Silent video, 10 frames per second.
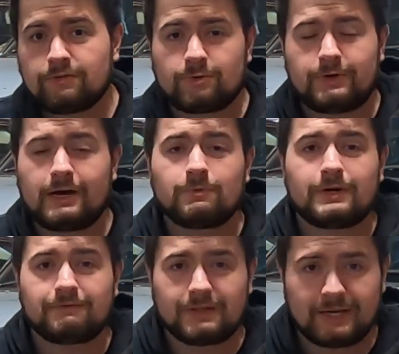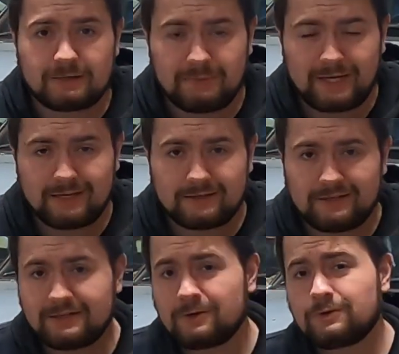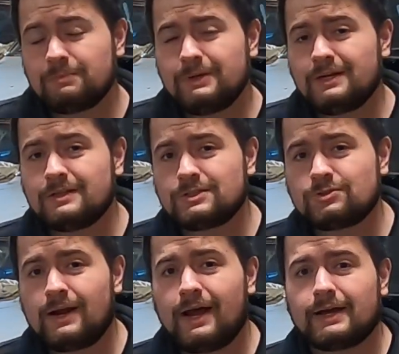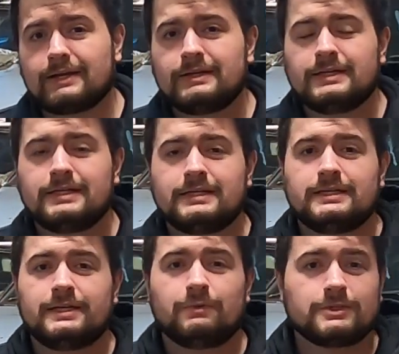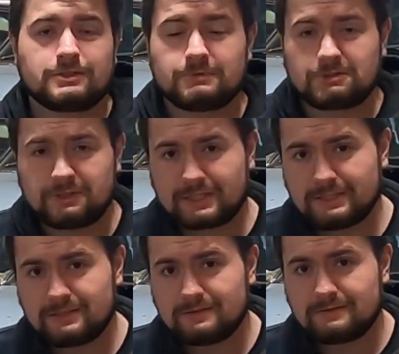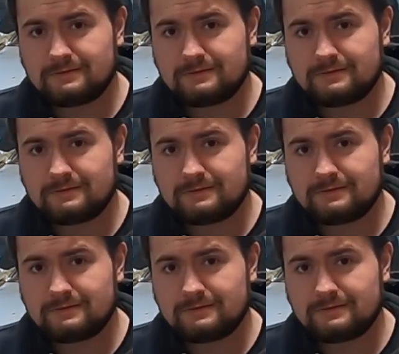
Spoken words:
throw down whatever they could make and go compete on the track. It wasn't restricted.